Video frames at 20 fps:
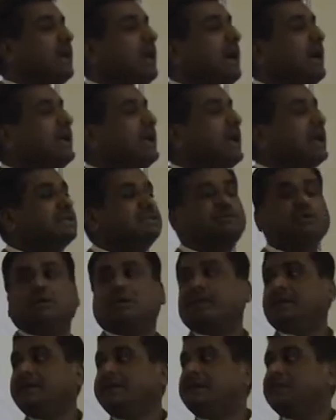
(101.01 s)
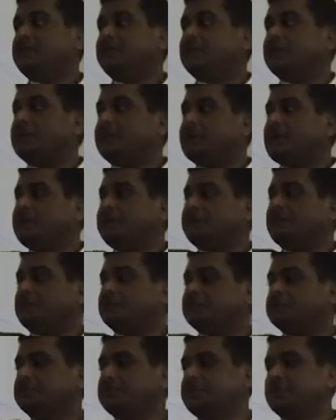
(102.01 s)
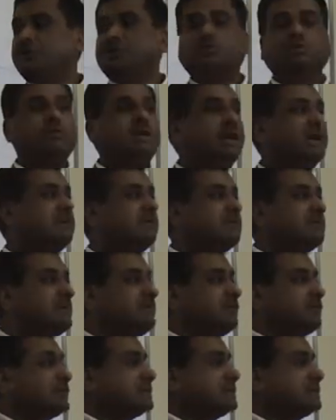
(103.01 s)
And as you are leading your life from 0 to 100,